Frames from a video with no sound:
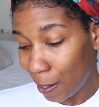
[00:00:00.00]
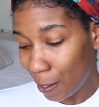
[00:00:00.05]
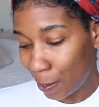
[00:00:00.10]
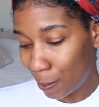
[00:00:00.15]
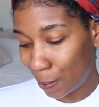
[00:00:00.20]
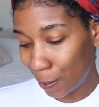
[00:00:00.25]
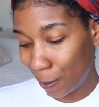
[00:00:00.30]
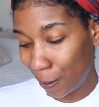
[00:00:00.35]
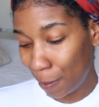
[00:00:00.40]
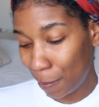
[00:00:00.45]

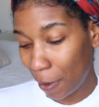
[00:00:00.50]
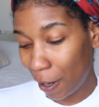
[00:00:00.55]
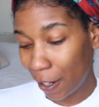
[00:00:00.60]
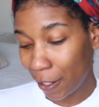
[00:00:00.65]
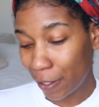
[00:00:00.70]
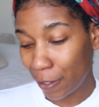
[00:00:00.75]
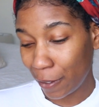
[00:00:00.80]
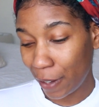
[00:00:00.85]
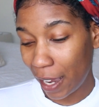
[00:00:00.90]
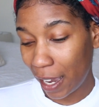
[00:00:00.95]
So I'm
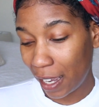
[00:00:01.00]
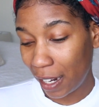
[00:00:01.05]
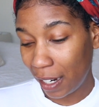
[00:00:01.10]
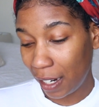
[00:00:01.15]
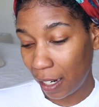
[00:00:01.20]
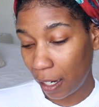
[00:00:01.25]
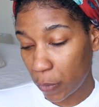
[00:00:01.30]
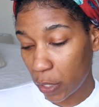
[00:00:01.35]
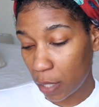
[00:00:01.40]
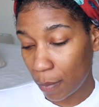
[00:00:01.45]
also
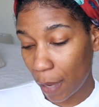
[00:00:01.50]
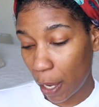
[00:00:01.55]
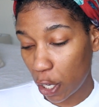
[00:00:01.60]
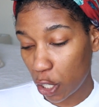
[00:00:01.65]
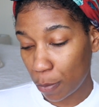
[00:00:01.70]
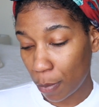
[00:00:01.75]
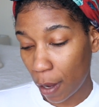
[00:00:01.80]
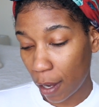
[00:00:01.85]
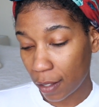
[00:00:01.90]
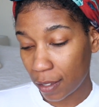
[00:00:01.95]
adding
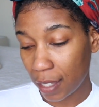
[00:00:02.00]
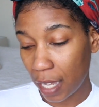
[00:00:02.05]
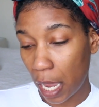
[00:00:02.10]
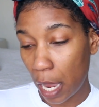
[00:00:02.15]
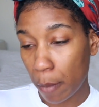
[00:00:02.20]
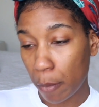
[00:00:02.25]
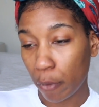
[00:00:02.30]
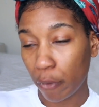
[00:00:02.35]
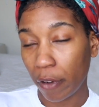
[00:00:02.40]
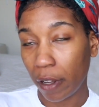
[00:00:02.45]
Smashbox
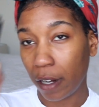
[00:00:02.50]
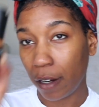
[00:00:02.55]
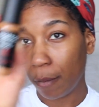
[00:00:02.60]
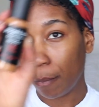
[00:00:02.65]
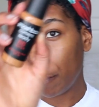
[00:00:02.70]
Camera Ready